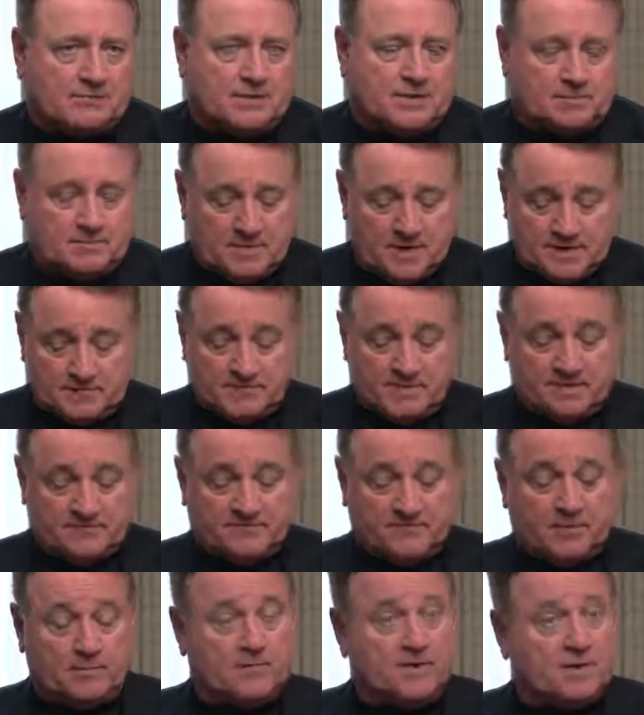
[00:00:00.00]
It may be
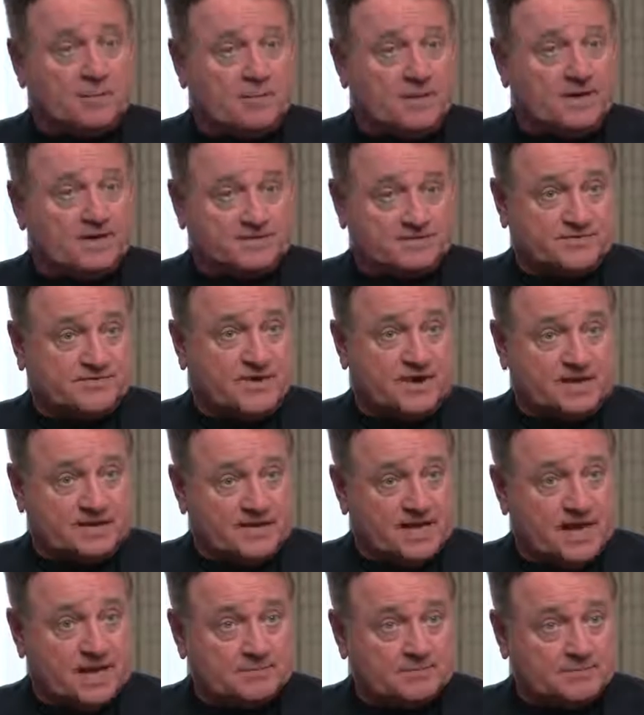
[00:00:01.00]
from an
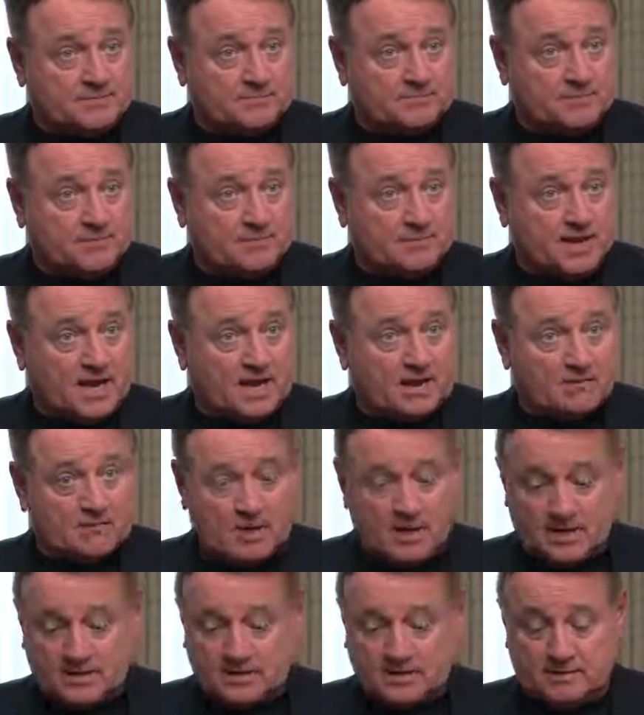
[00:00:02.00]
opacified capsule from
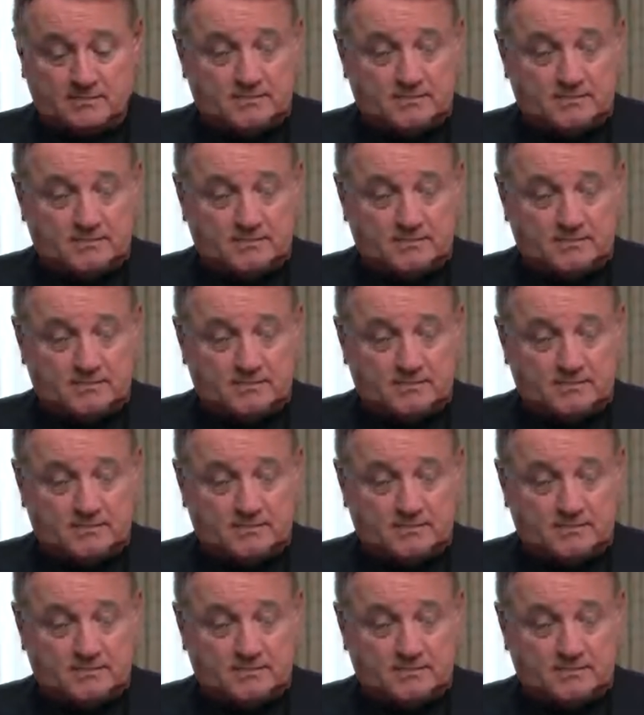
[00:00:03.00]
cataract.